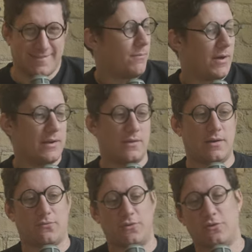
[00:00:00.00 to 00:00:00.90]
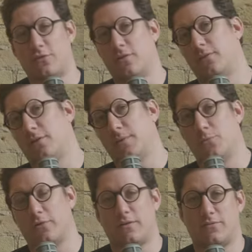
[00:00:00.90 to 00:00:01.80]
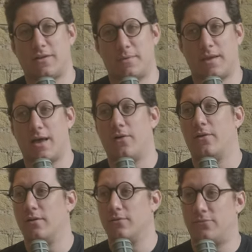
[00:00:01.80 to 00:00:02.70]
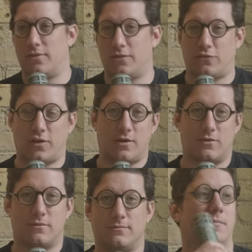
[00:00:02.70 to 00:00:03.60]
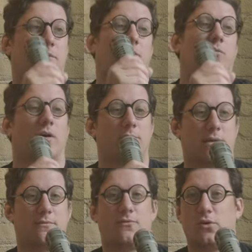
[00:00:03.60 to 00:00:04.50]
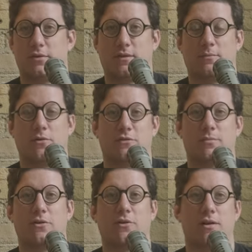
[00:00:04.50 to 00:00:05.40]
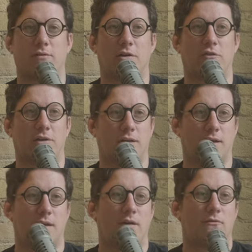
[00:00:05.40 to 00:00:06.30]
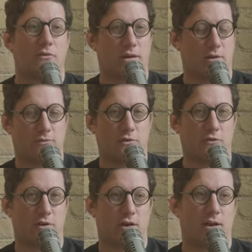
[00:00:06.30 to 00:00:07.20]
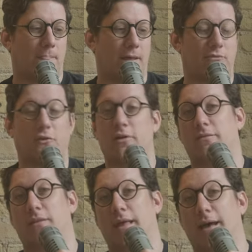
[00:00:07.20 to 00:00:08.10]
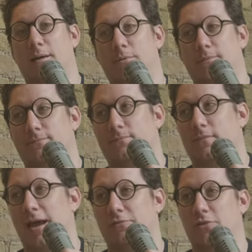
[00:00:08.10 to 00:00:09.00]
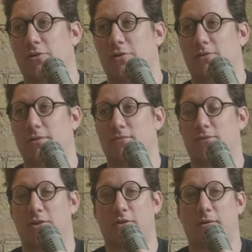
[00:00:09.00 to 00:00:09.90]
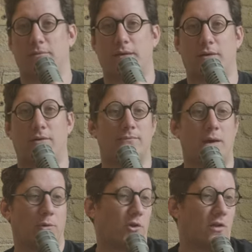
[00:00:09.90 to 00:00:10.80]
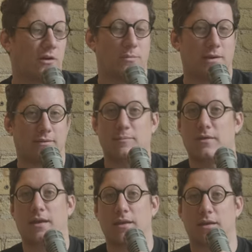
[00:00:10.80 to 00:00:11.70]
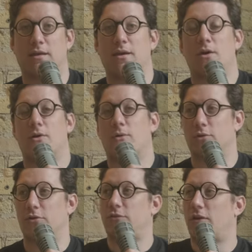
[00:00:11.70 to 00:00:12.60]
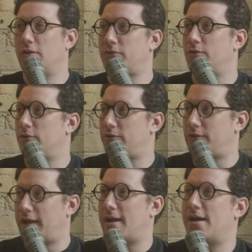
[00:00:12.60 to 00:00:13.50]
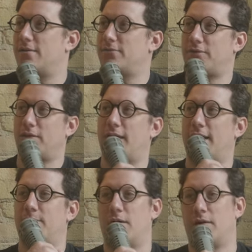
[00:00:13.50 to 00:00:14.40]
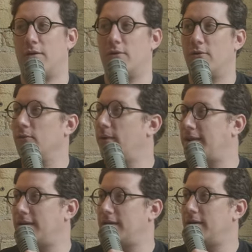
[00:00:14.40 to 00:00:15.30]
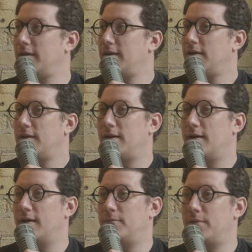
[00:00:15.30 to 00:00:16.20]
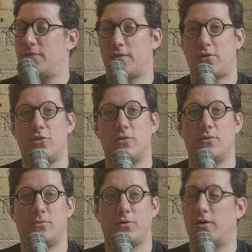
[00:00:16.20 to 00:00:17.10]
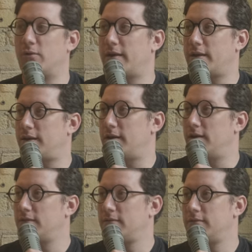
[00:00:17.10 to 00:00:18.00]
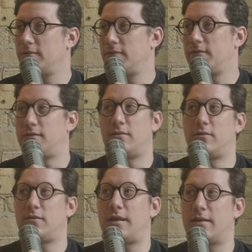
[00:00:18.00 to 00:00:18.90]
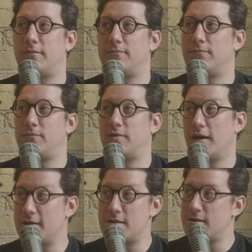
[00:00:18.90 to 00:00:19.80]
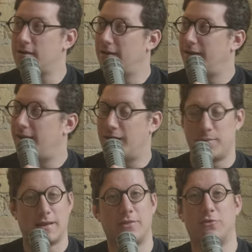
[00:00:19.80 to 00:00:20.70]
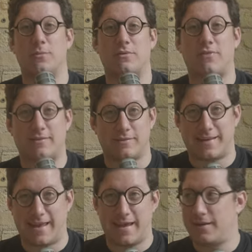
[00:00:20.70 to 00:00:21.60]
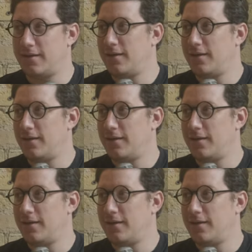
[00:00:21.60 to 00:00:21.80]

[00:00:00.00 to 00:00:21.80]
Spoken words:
But in the near future, there'll be more stuff coming out of this channel. This is where I'll be focusing most of my creative energy for the near future. As far as the lab, after this video comes out, I will no longer be accepting any orders. All of the orders that I have at the lab are already in the queue. They're already getting done, and I'll be getting through them as fast as I can.